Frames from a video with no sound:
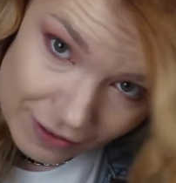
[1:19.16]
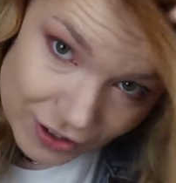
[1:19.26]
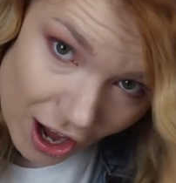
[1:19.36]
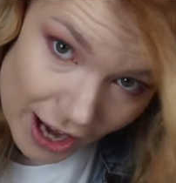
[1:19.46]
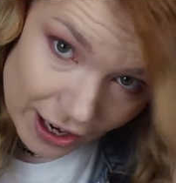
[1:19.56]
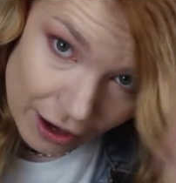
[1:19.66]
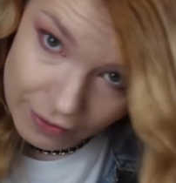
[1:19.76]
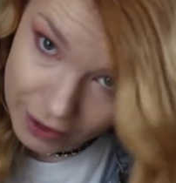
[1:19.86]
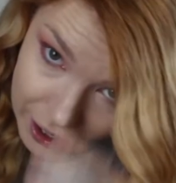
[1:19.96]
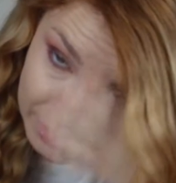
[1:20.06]
I've dyed
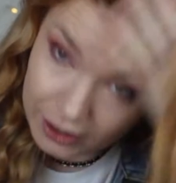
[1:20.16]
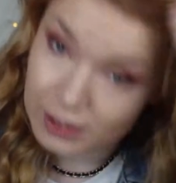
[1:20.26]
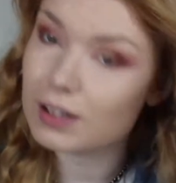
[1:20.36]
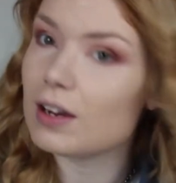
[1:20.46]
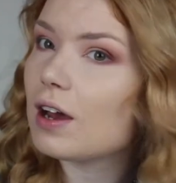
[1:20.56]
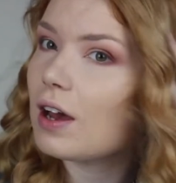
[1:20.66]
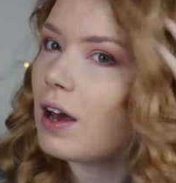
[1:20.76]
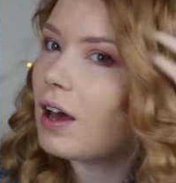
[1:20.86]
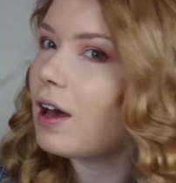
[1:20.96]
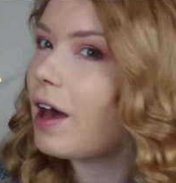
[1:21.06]
over.
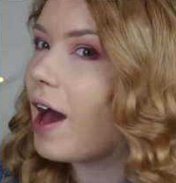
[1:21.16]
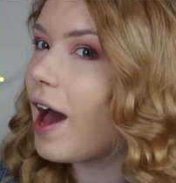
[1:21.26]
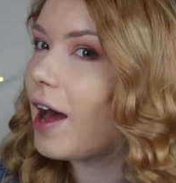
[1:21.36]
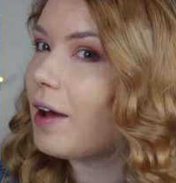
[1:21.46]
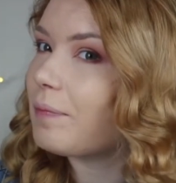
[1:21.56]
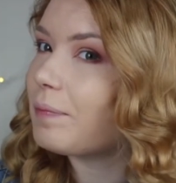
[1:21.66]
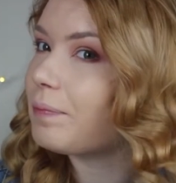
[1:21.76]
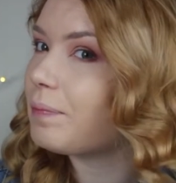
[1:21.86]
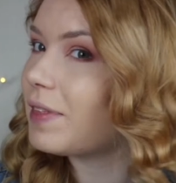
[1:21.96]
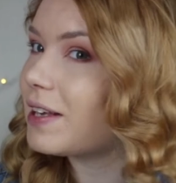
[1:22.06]

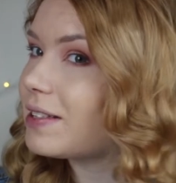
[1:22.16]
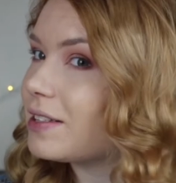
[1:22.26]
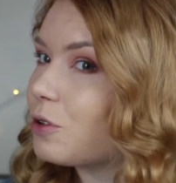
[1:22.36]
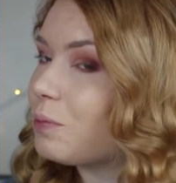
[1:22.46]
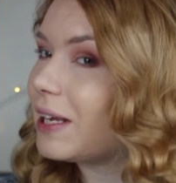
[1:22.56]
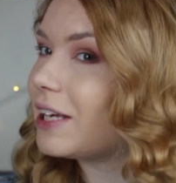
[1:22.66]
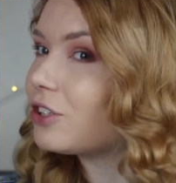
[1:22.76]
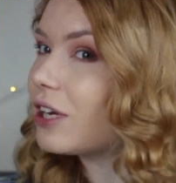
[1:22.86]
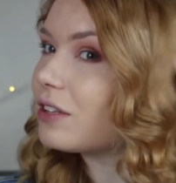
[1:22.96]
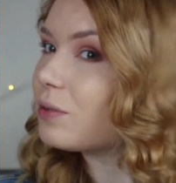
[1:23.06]
But this is all
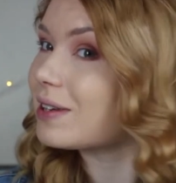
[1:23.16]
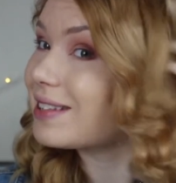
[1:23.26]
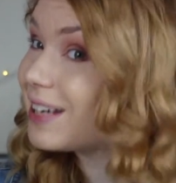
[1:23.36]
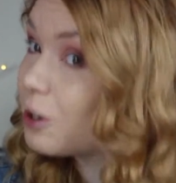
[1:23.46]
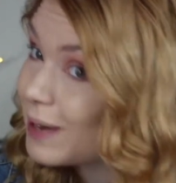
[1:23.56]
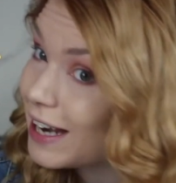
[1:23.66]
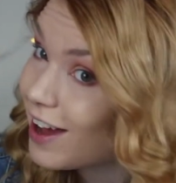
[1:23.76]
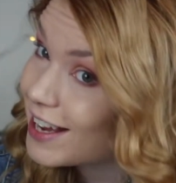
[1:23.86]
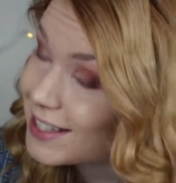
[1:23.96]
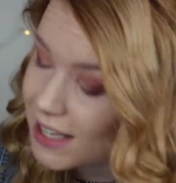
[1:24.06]
bleached, hence why it's a little bit
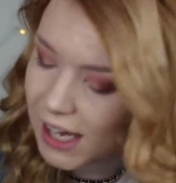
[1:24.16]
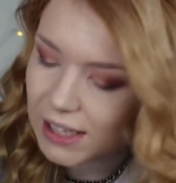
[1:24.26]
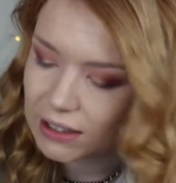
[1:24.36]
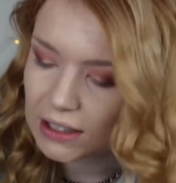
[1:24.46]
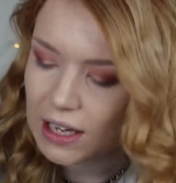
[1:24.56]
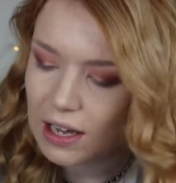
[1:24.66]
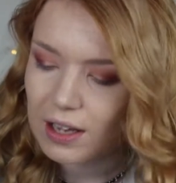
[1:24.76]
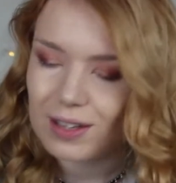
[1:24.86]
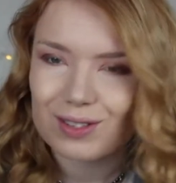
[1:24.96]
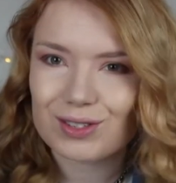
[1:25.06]
lighter.
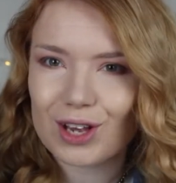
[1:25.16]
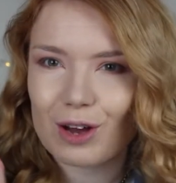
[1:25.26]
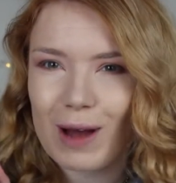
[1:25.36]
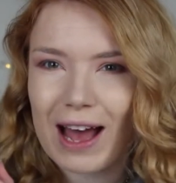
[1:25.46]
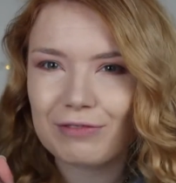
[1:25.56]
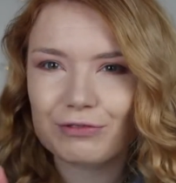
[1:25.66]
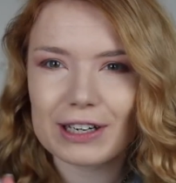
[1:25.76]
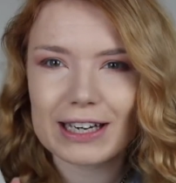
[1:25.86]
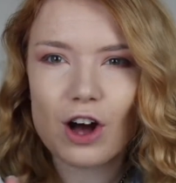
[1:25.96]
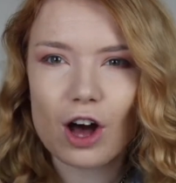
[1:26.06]
So I haven't
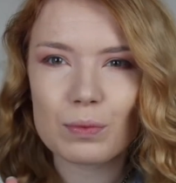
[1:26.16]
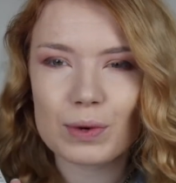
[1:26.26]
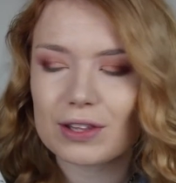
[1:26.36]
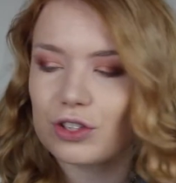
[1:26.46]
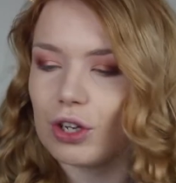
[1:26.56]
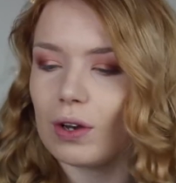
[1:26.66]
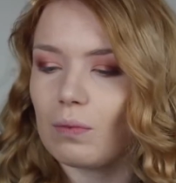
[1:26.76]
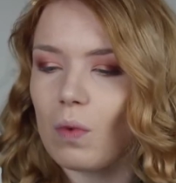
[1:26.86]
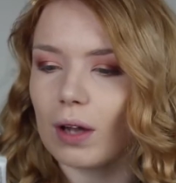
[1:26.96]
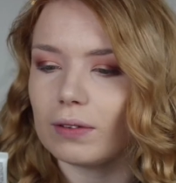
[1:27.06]
really got on with
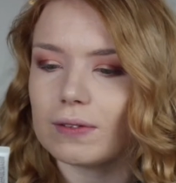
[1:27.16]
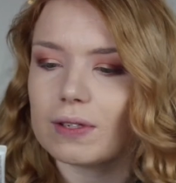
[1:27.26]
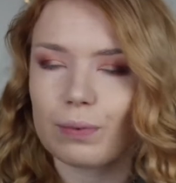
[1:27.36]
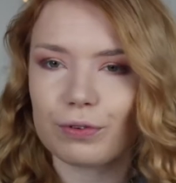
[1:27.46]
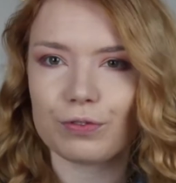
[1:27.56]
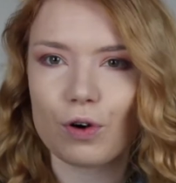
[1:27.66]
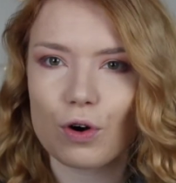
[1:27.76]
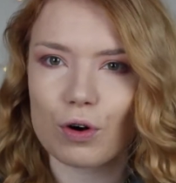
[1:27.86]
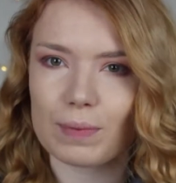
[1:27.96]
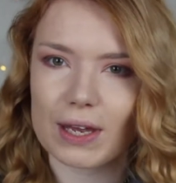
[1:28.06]
2-in-1s
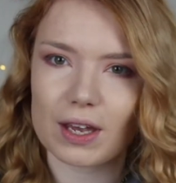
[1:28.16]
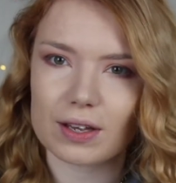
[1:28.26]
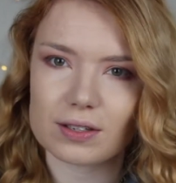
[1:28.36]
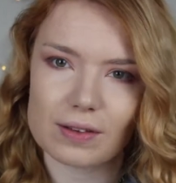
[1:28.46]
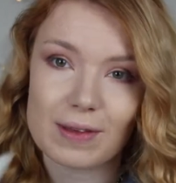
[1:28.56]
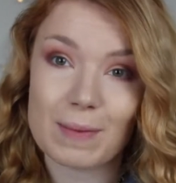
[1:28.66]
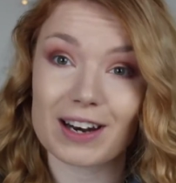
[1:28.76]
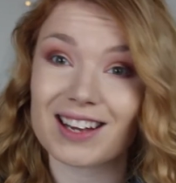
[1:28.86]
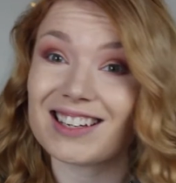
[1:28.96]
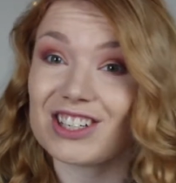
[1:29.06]
before because of the
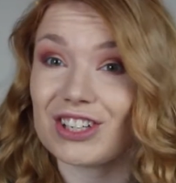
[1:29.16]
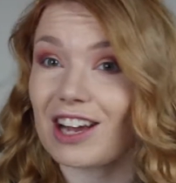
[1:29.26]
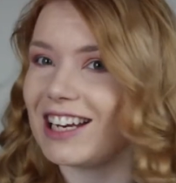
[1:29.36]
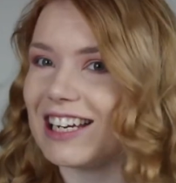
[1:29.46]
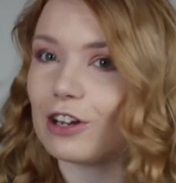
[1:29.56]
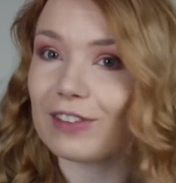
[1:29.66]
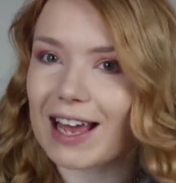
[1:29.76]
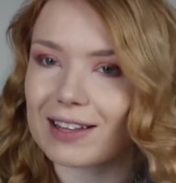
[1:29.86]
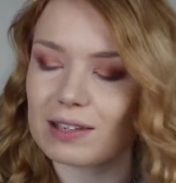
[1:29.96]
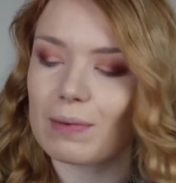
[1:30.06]
amount of conditioning I need on
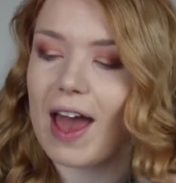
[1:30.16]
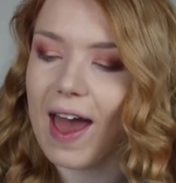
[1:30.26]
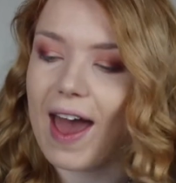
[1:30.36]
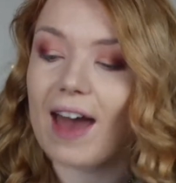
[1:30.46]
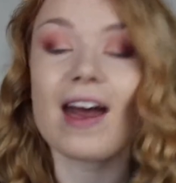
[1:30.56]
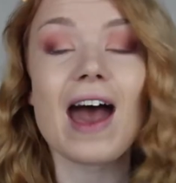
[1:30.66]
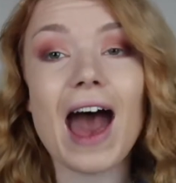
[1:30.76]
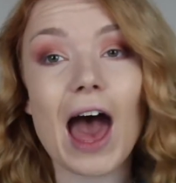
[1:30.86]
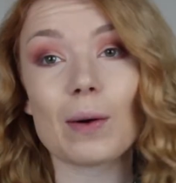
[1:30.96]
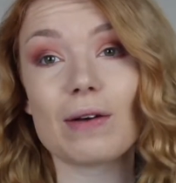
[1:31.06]
the ends of my hair.
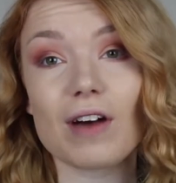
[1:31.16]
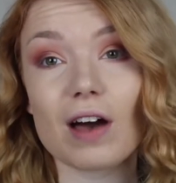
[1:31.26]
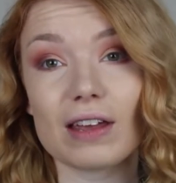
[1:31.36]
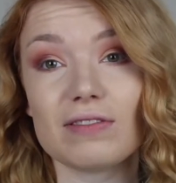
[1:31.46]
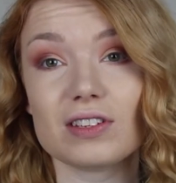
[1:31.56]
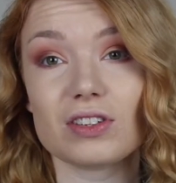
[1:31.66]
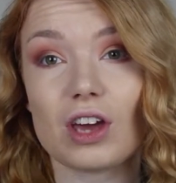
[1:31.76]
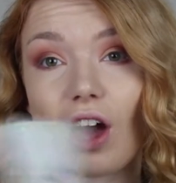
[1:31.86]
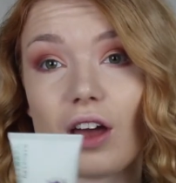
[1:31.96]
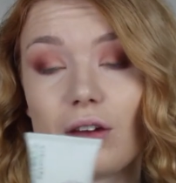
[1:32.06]
However, I'll give this
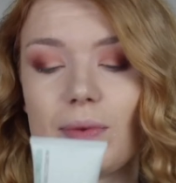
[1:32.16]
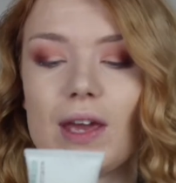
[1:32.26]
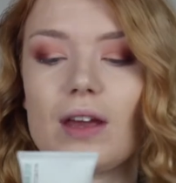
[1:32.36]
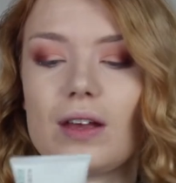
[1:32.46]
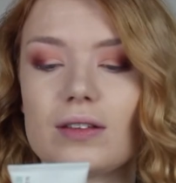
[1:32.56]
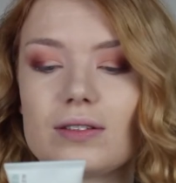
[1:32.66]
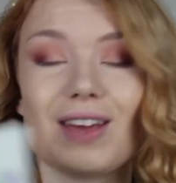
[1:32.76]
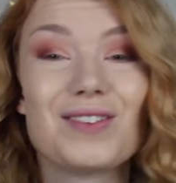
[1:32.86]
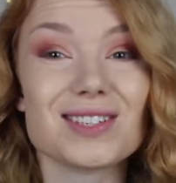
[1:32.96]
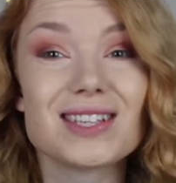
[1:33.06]
a go because
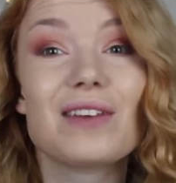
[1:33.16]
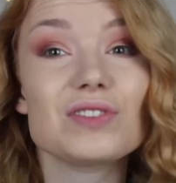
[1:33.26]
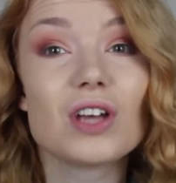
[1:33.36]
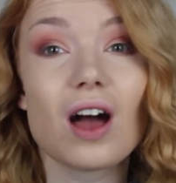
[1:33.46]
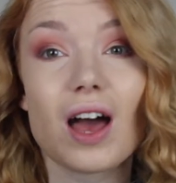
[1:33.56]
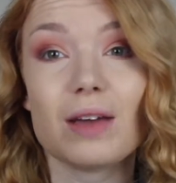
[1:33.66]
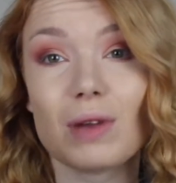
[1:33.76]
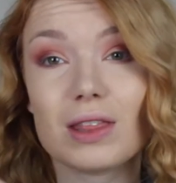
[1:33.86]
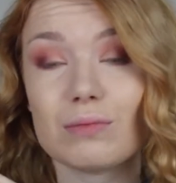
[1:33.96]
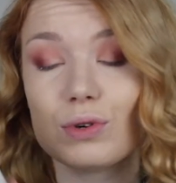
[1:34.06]
if it saves
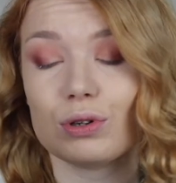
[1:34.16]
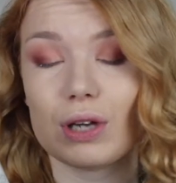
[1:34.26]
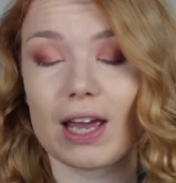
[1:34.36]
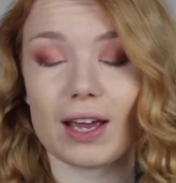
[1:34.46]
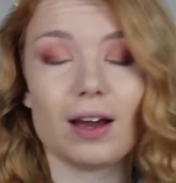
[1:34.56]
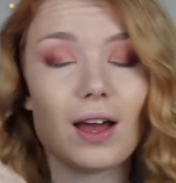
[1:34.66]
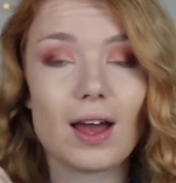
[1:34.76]
time in the morning,